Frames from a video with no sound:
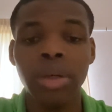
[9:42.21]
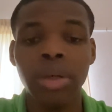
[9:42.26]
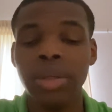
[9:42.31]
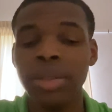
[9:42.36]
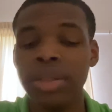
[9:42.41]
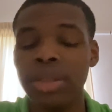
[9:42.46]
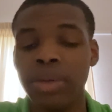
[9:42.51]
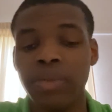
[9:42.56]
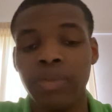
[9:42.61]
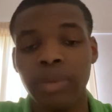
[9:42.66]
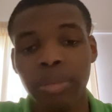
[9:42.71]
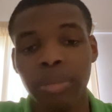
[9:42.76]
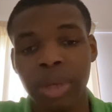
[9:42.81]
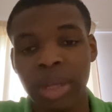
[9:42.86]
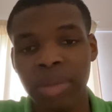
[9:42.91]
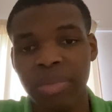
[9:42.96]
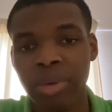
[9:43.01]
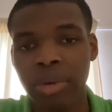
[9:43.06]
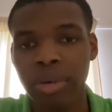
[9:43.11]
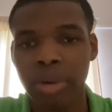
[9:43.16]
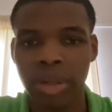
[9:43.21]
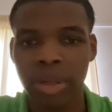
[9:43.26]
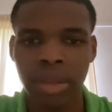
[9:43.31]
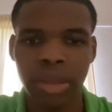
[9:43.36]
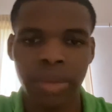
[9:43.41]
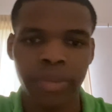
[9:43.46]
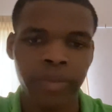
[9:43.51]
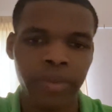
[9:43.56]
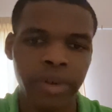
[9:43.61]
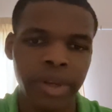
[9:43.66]
the different people around
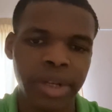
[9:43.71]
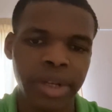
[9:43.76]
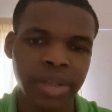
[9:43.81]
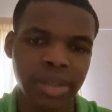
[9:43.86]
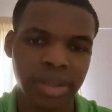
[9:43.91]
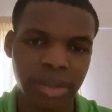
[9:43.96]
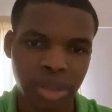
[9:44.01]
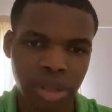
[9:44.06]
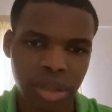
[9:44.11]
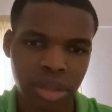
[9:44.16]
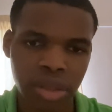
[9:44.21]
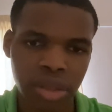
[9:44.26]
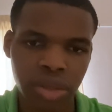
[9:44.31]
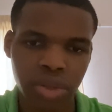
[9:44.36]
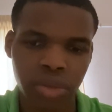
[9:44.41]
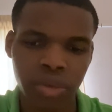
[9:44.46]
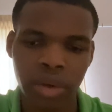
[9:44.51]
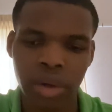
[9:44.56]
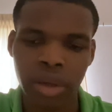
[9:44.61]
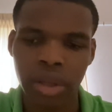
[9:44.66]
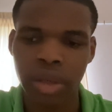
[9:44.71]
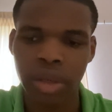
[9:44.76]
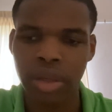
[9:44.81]
him for like suggestions. Right?